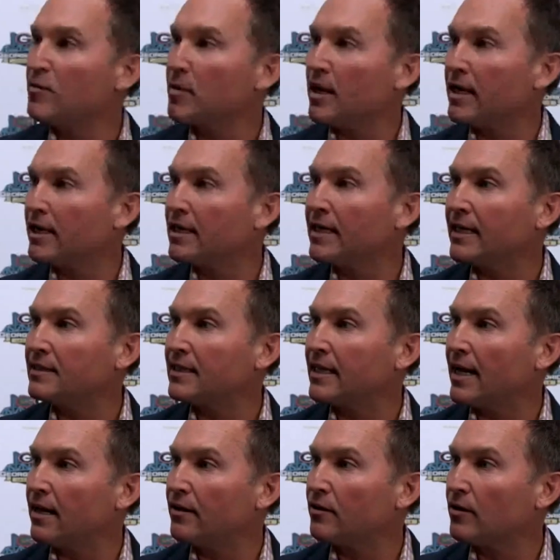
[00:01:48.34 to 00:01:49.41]
everybody can get
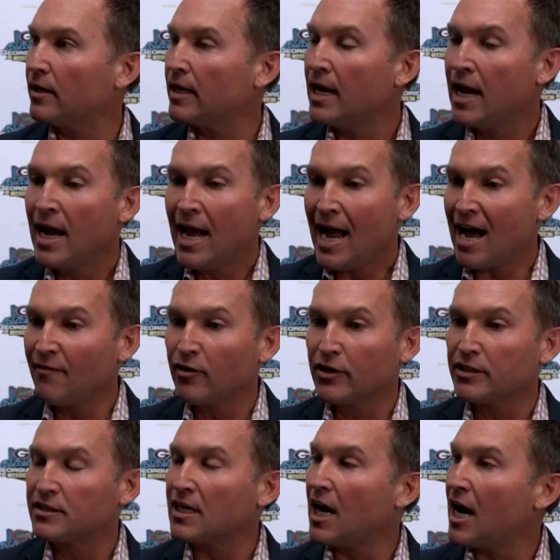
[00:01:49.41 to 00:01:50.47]
together and have a
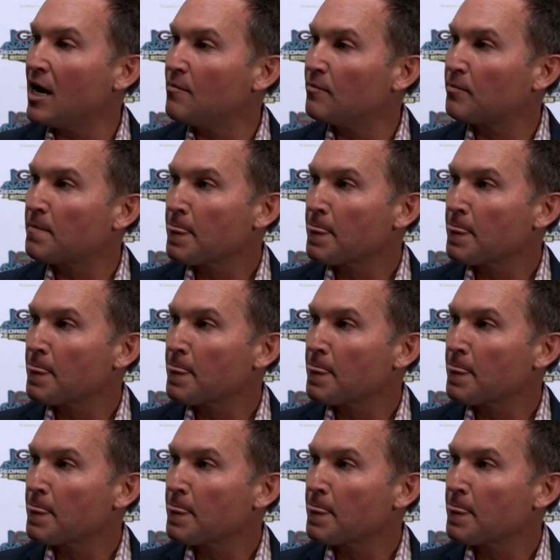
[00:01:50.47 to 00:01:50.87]
good time.